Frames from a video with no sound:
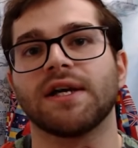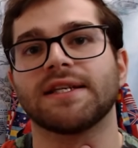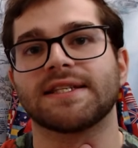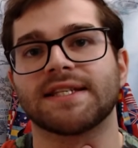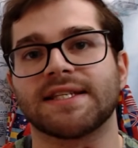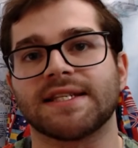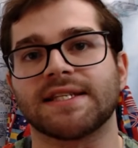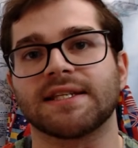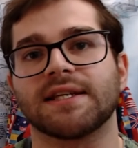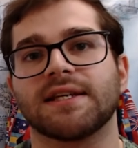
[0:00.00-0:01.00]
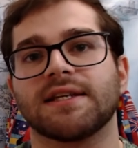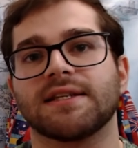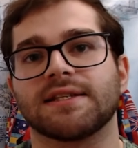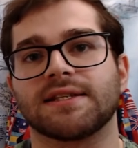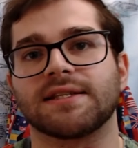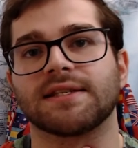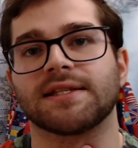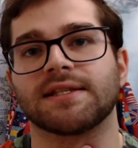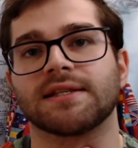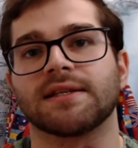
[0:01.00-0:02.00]
S,
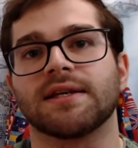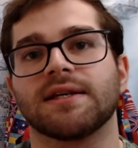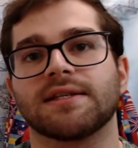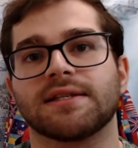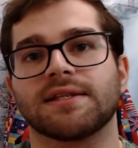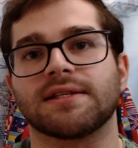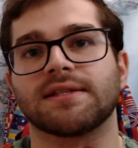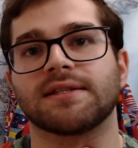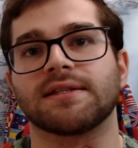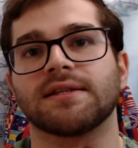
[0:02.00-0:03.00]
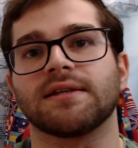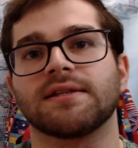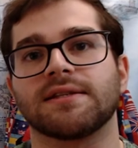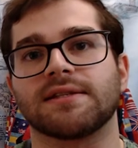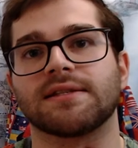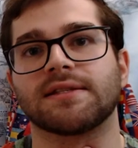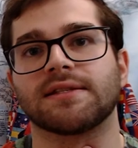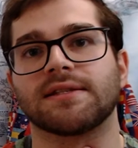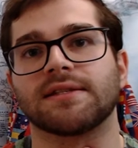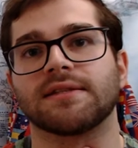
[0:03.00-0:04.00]
Z, S,
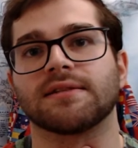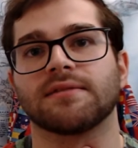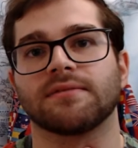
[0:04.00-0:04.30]
Z.